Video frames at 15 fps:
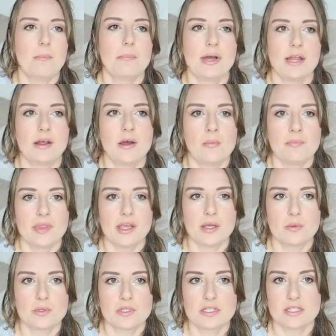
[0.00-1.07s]
but
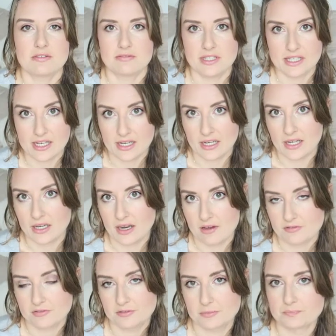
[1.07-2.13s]
he was definitely getting
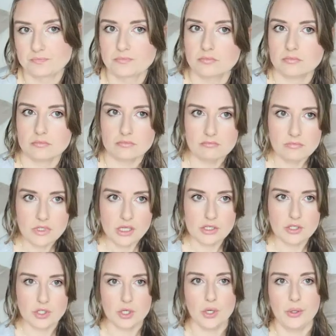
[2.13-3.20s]
enough
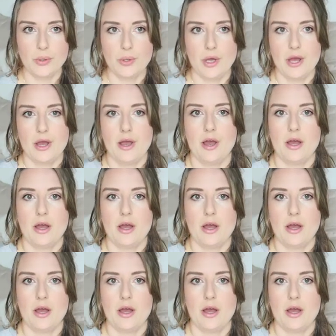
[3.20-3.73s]
just